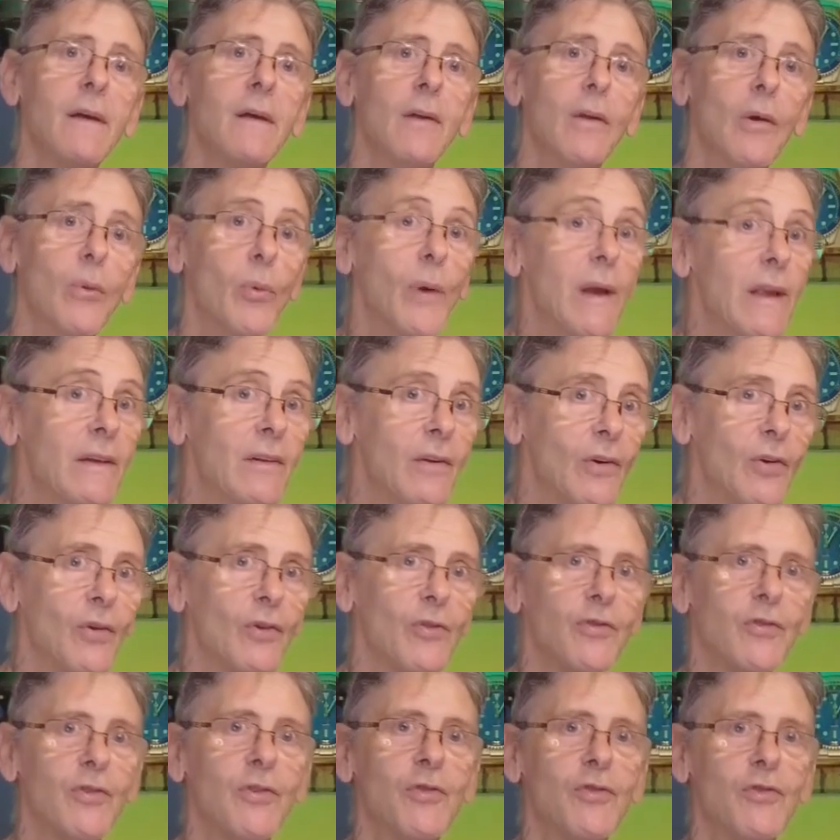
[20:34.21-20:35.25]
The wind
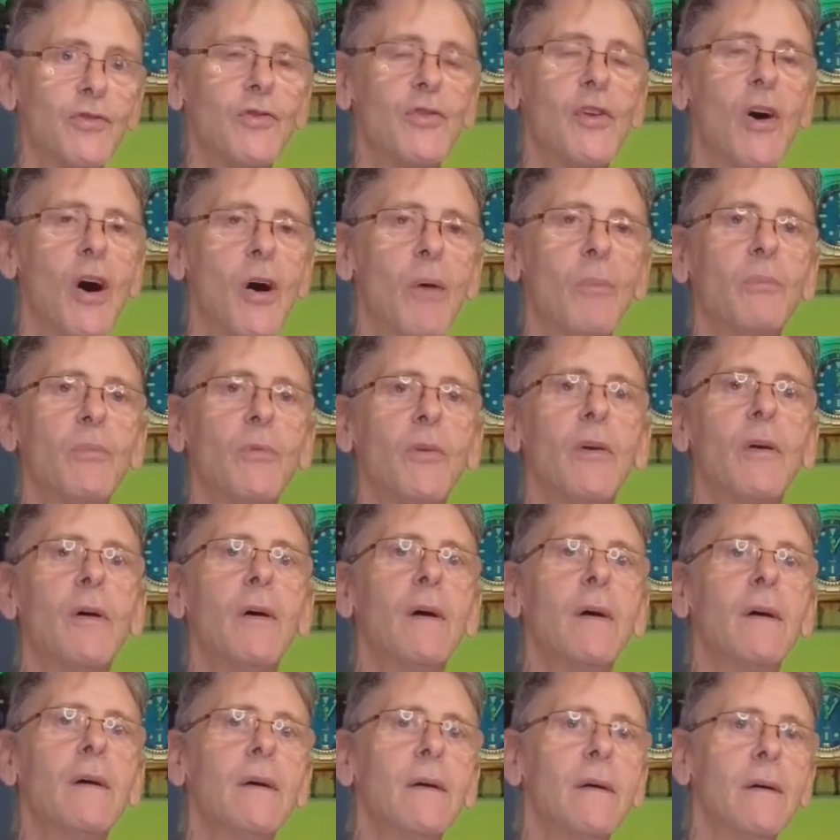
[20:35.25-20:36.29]
gust had stopped,
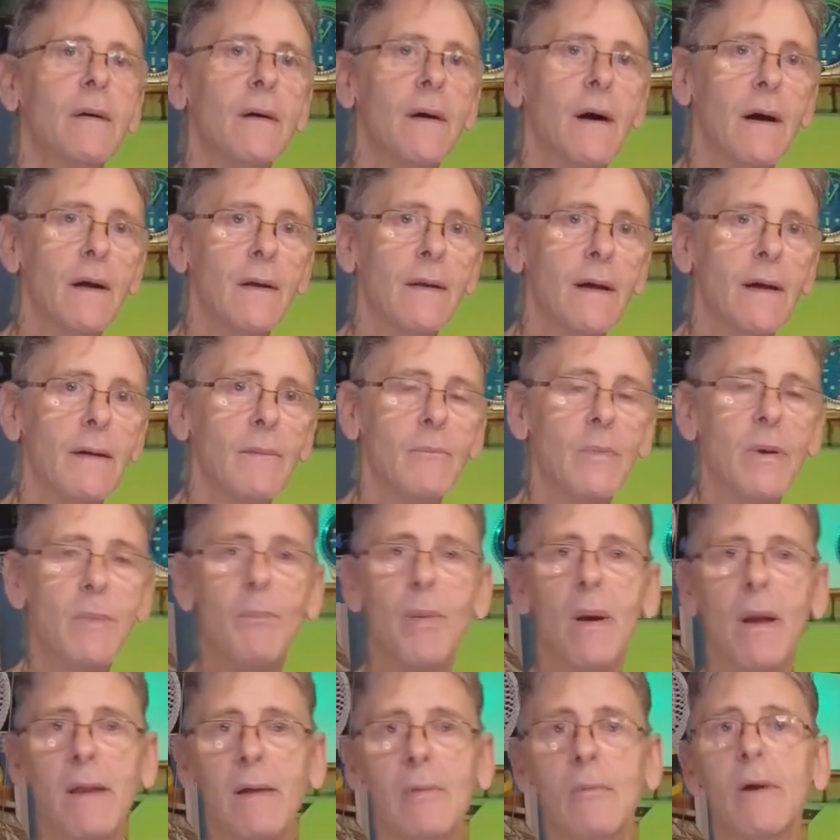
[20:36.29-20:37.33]
and then my
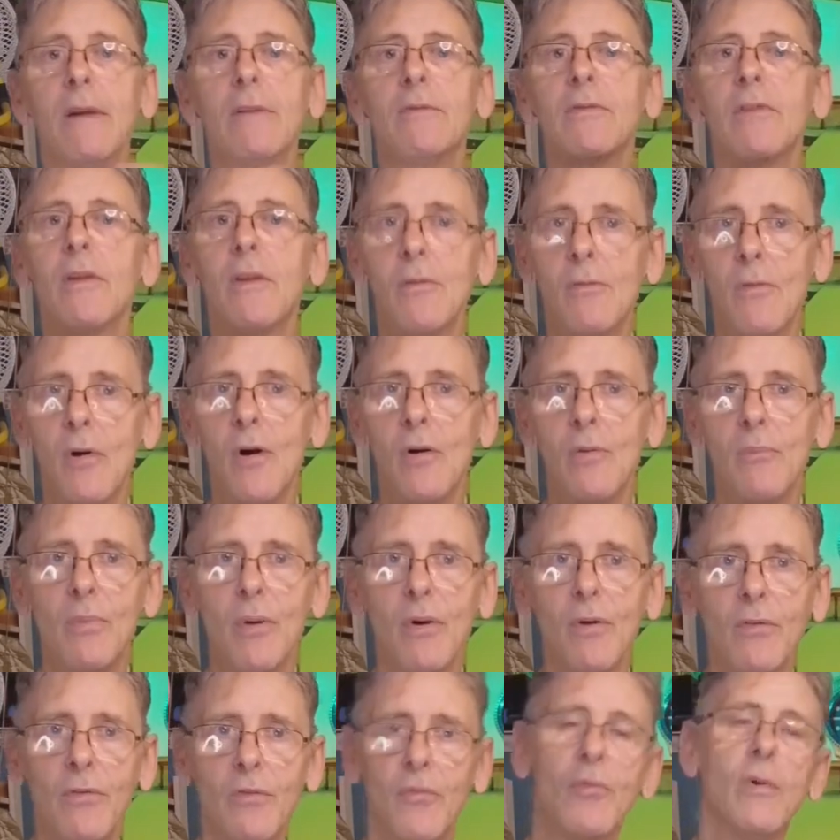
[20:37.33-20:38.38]
pellet went to the right
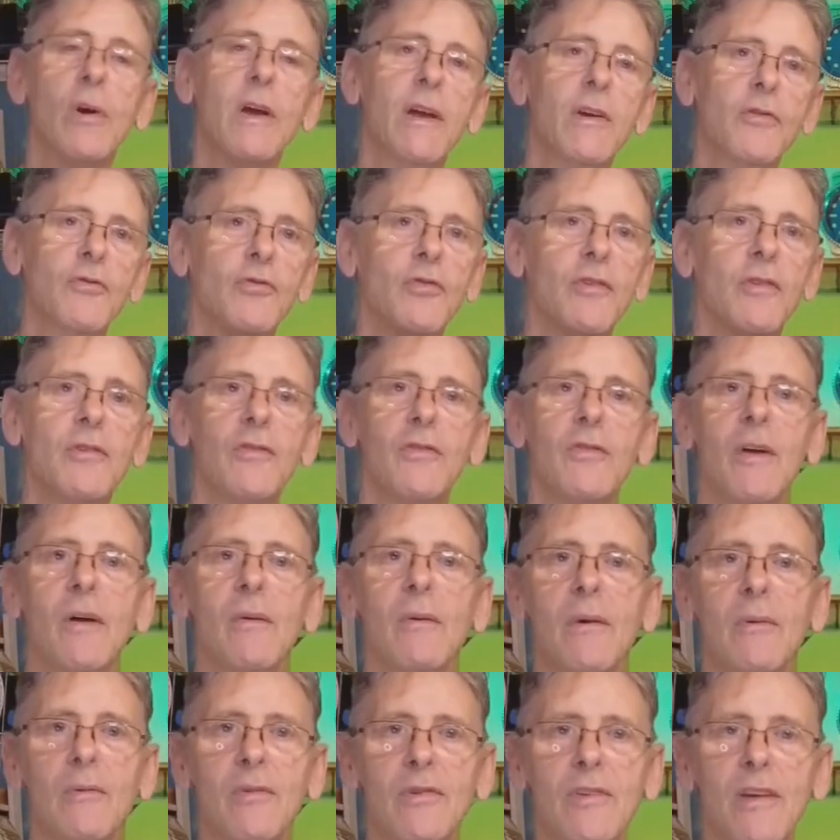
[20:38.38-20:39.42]
by 3 inches, so
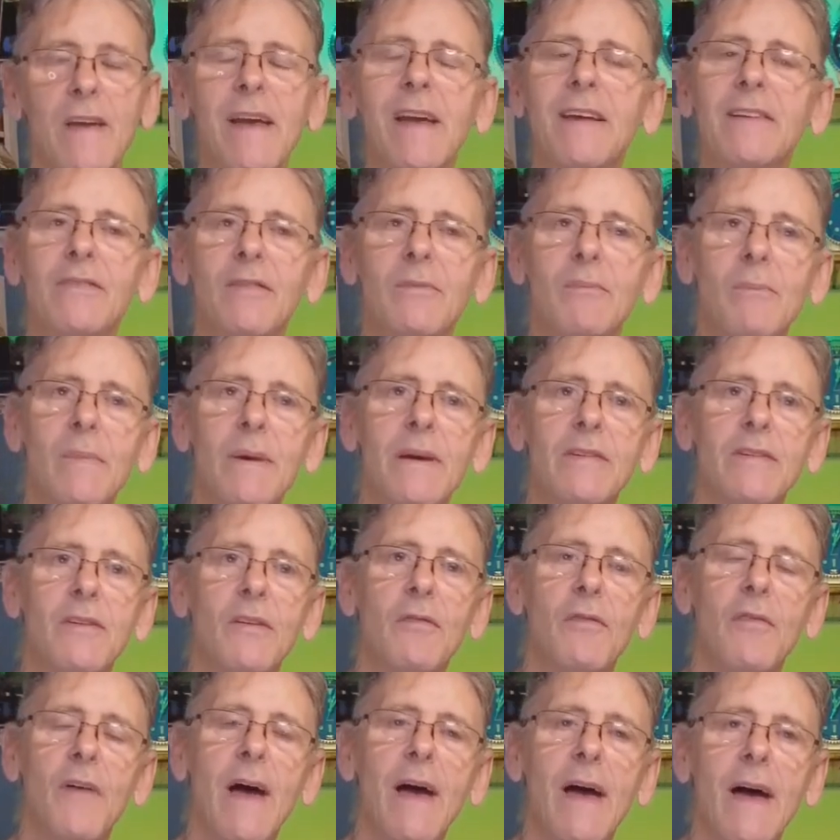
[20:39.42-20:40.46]
it was a hit and miss
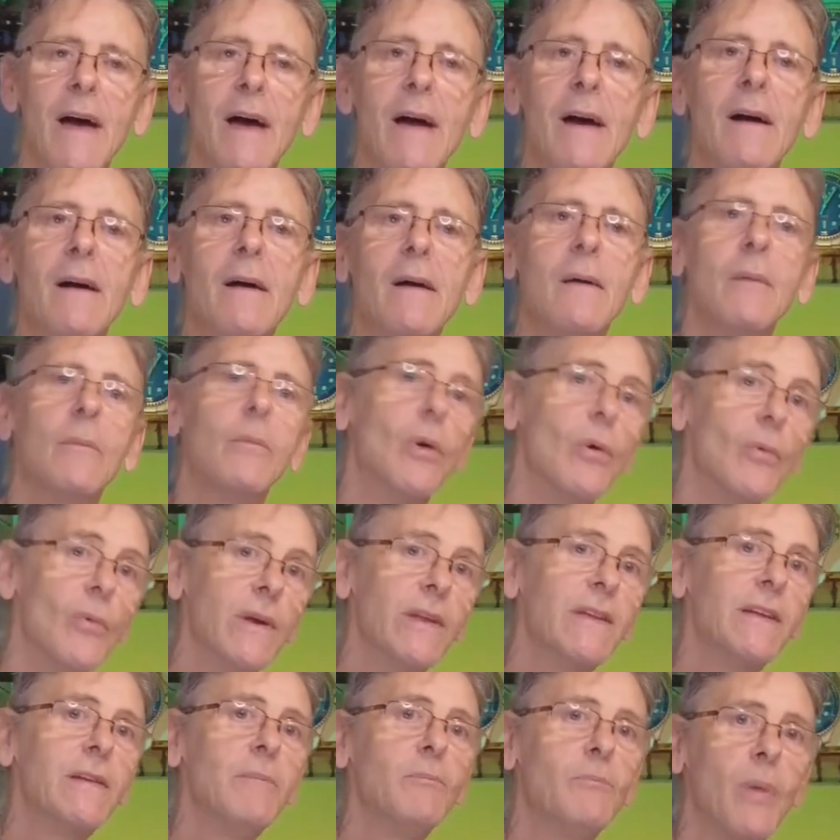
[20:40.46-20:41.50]
affair, but we
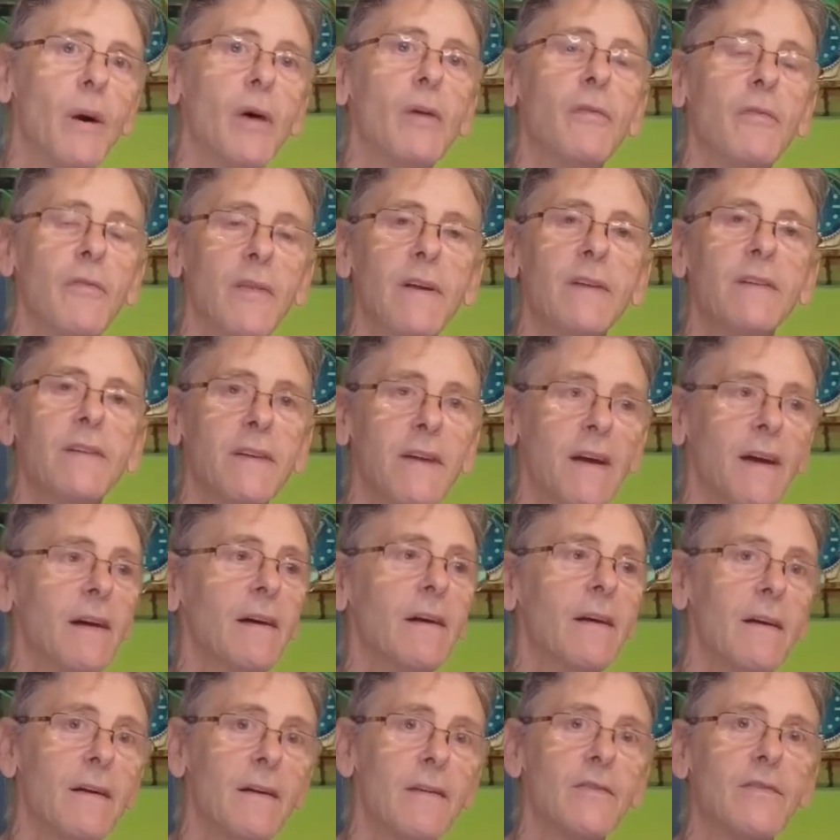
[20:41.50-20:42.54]
did both hit it
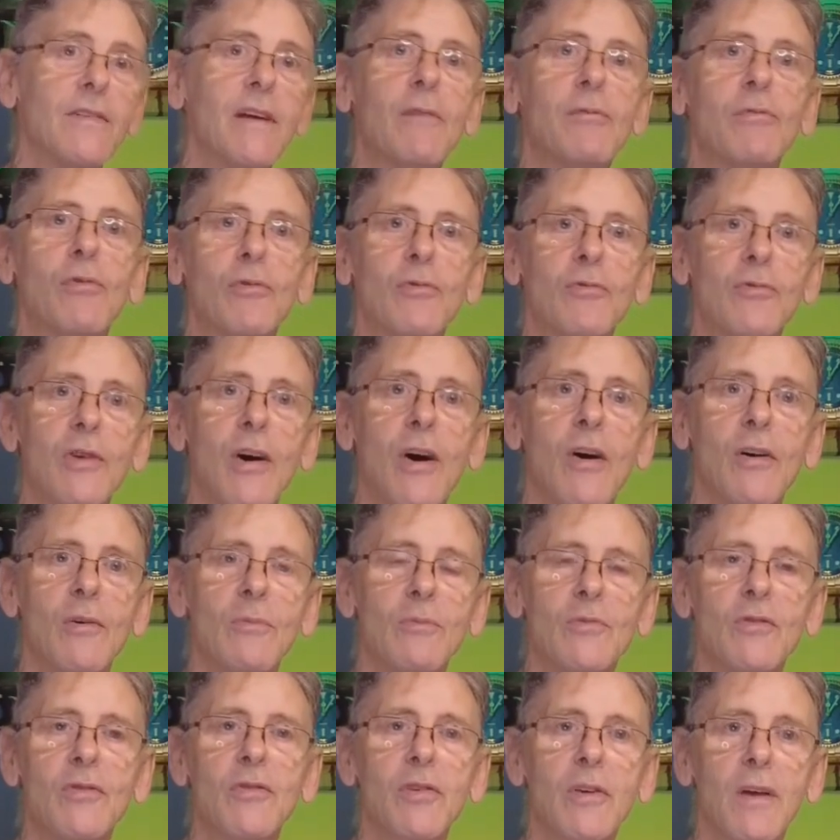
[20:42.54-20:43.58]
several
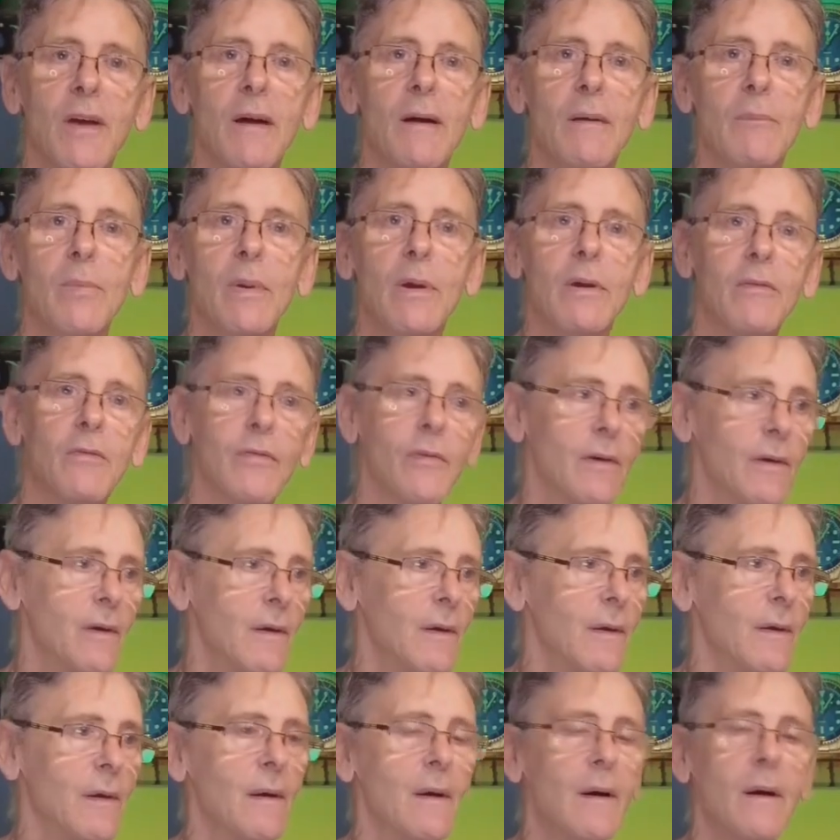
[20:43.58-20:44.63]
times, and you get a bit of
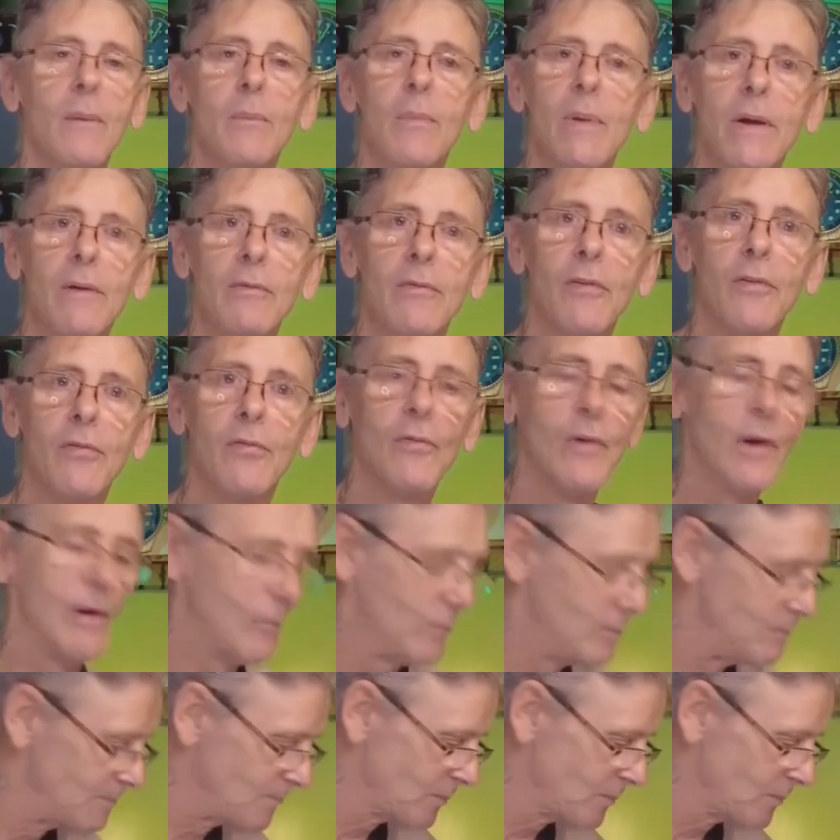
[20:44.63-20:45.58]
a thrill.